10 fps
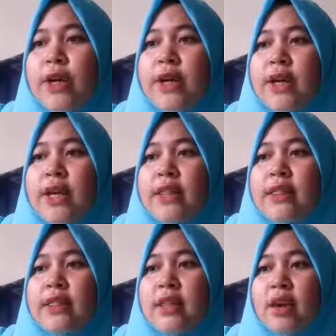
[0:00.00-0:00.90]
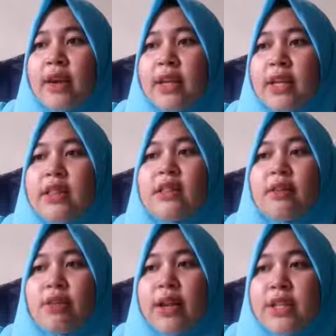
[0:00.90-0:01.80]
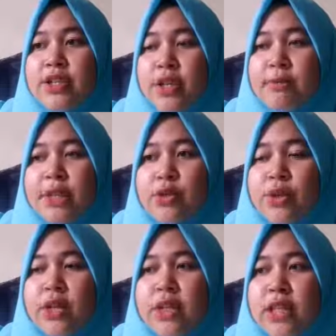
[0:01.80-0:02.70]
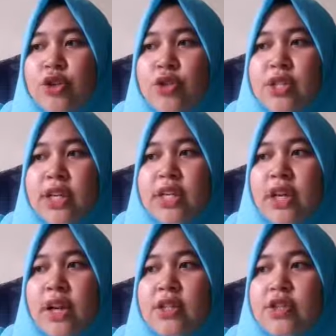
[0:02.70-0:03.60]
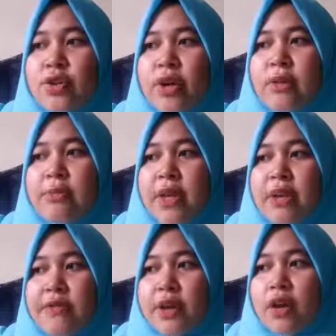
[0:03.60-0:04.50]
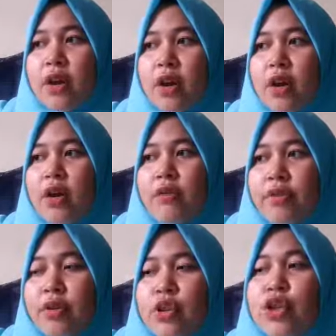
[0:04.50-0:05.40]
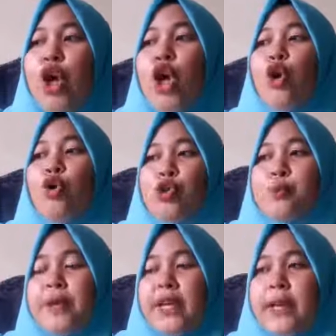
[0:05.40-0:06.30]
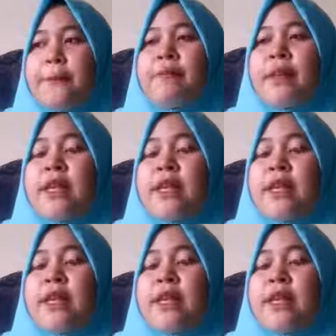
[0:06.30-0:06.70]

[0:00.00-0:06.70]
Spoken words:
the interrelation between a language and the cultural behavior of those who speak it.